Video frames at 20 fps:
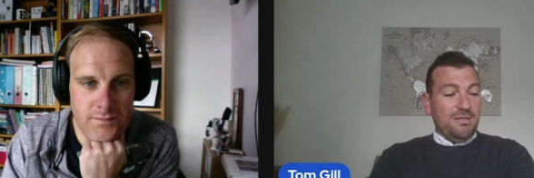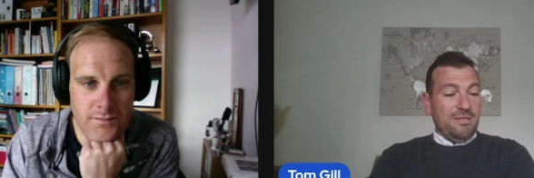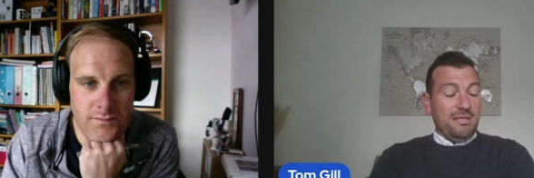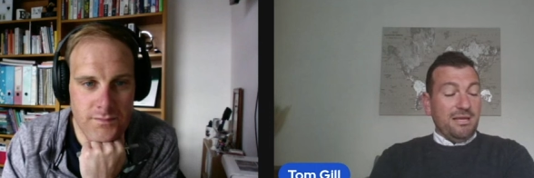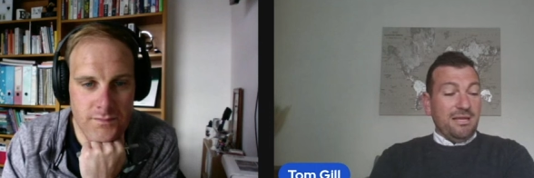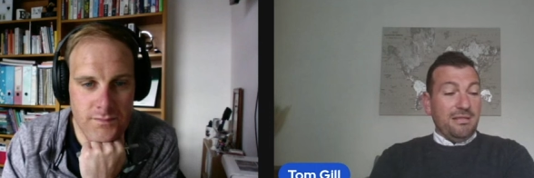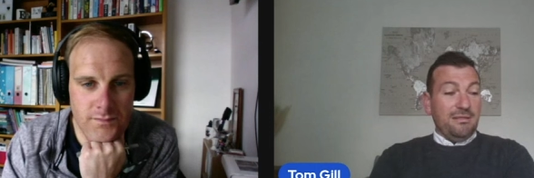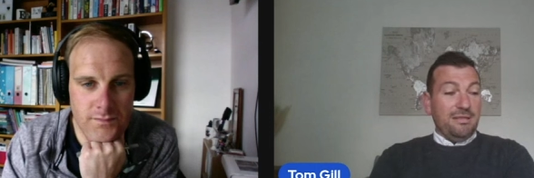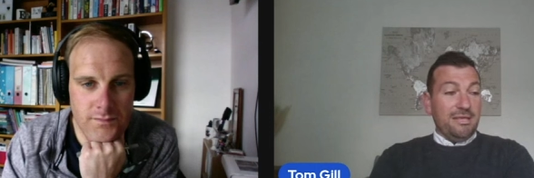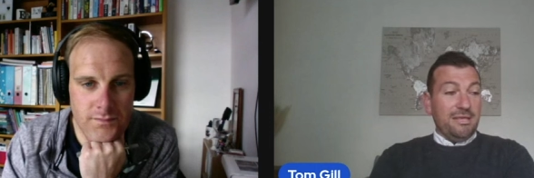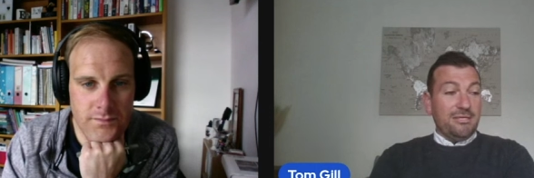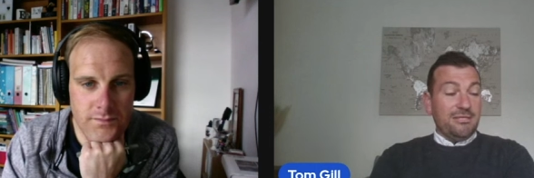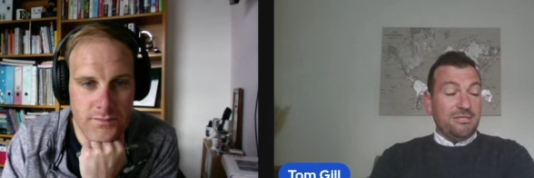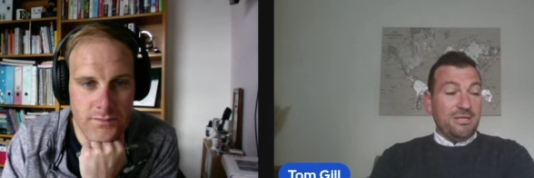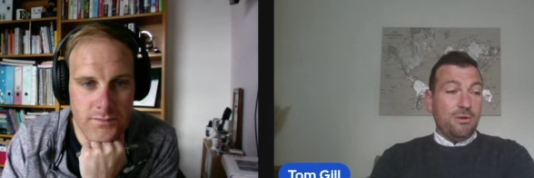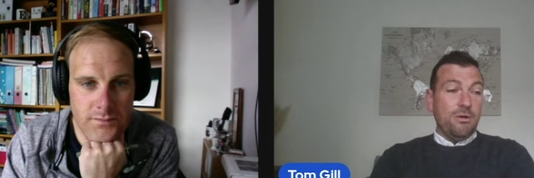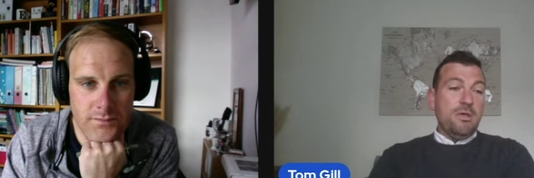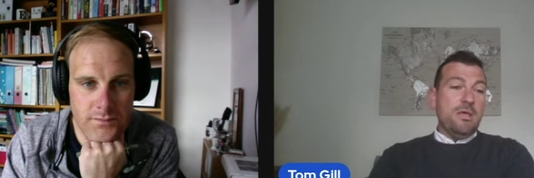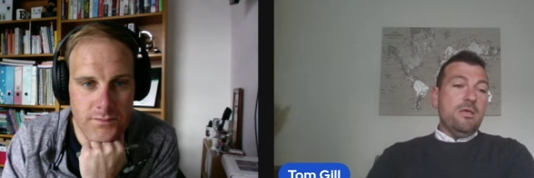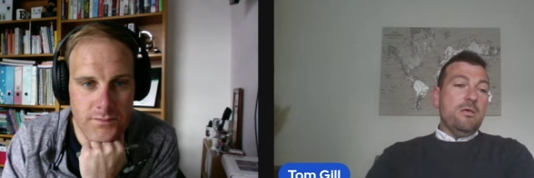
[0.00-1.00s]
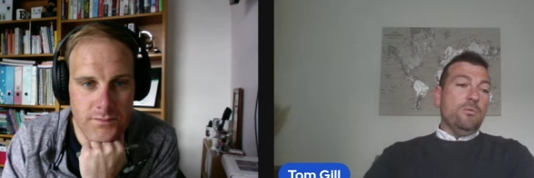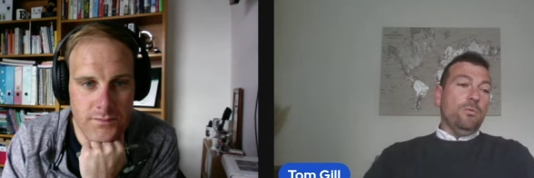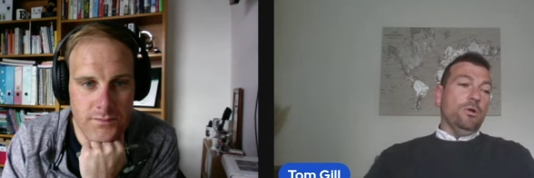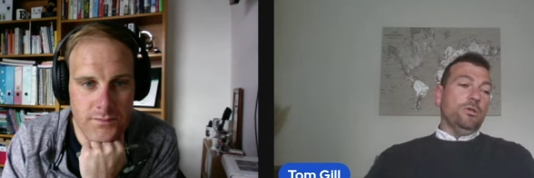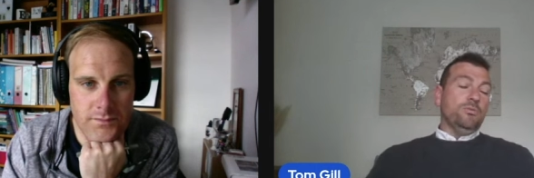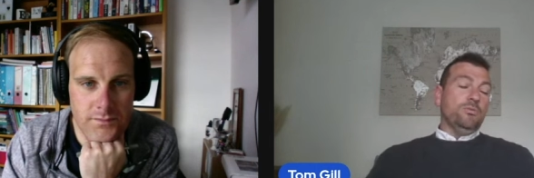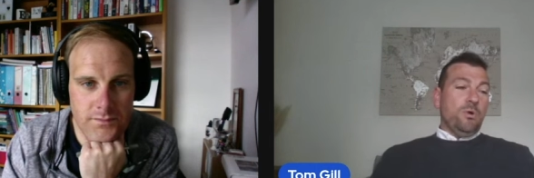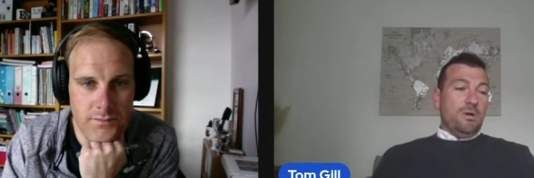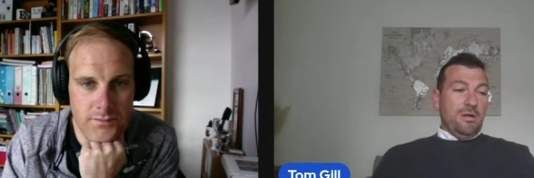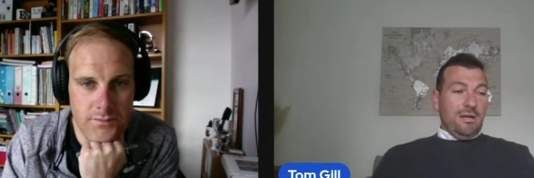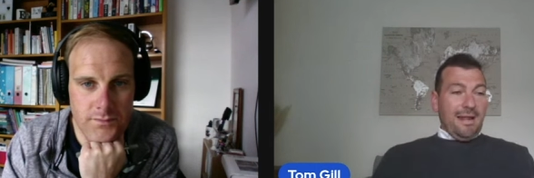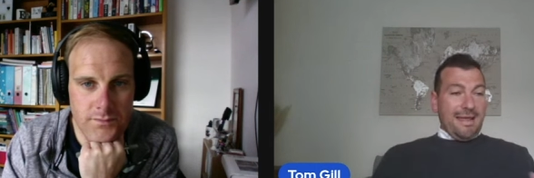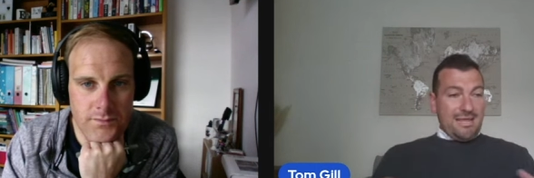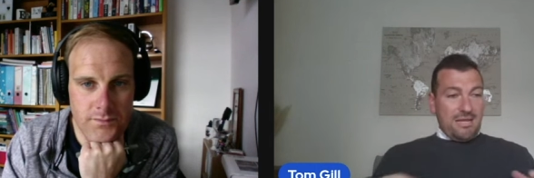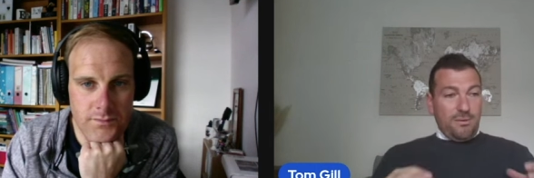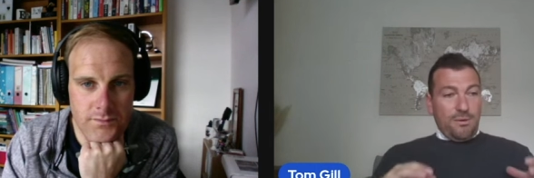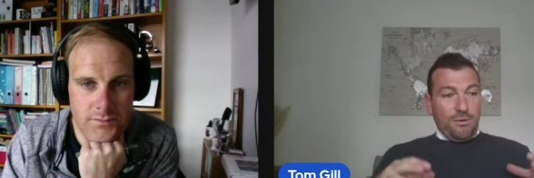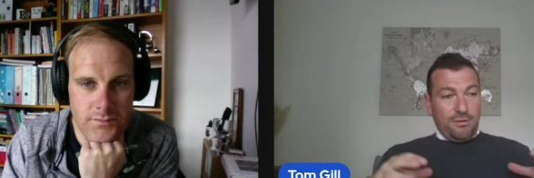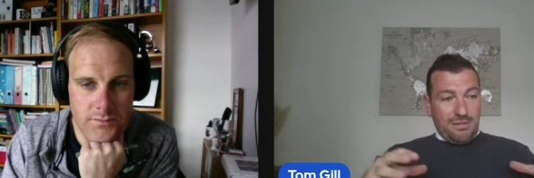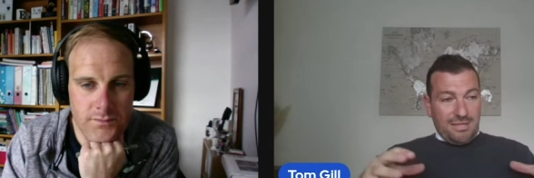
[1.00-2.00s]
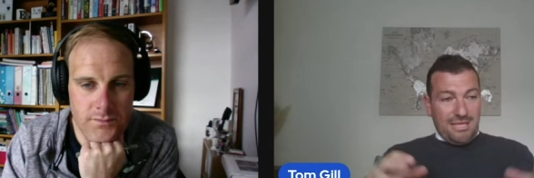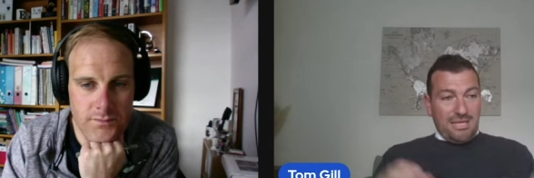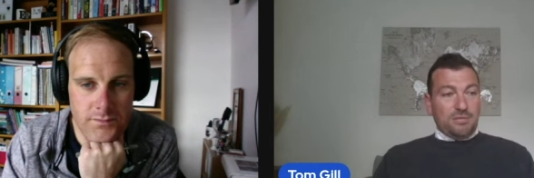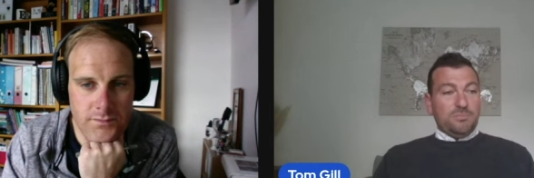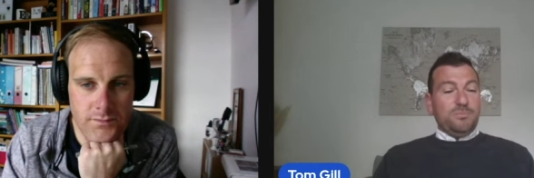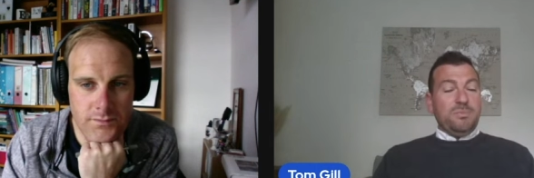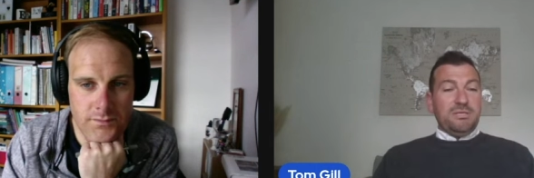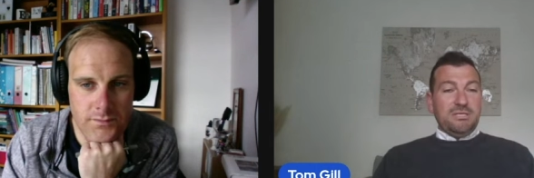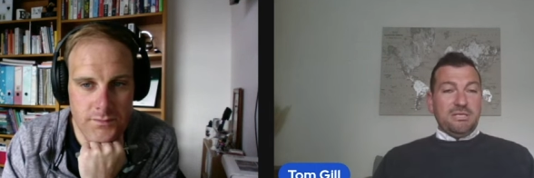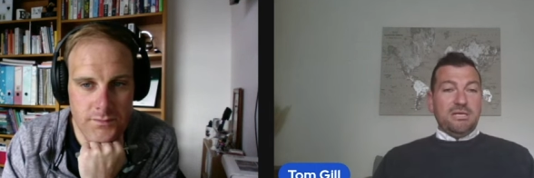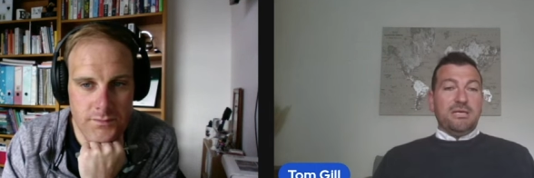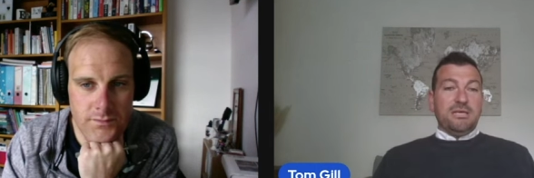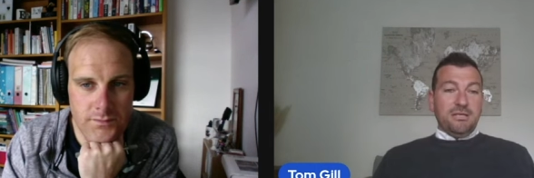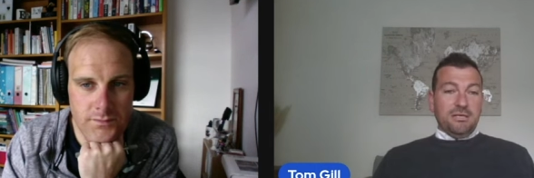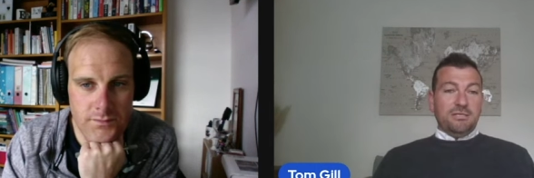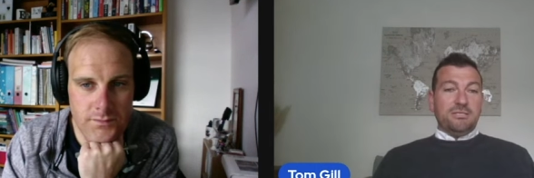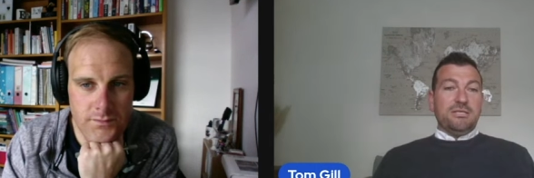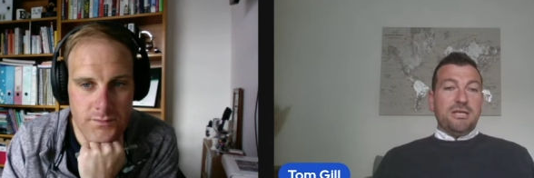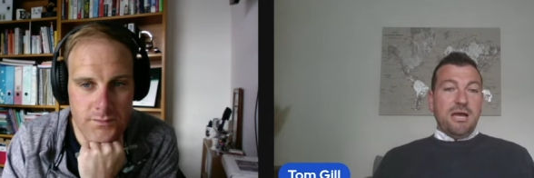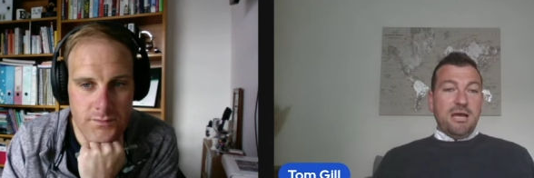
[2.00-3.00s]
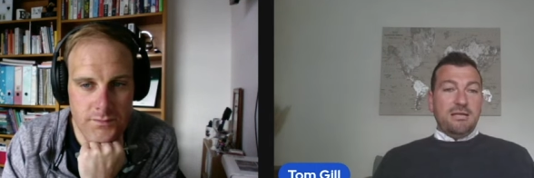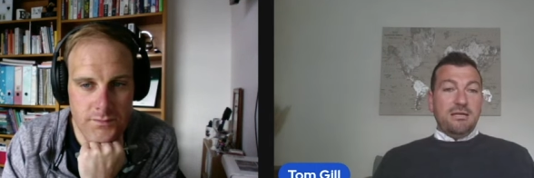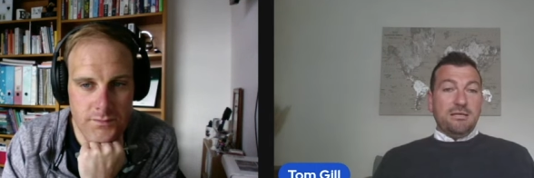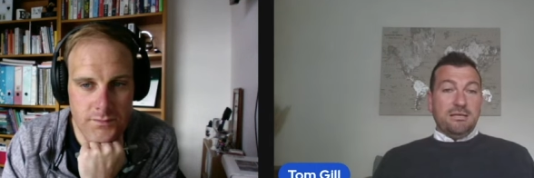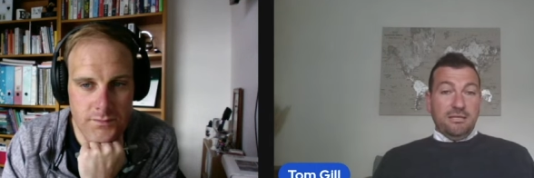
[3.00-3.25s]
Speaker 1: and and this now what what I like about this particular sign,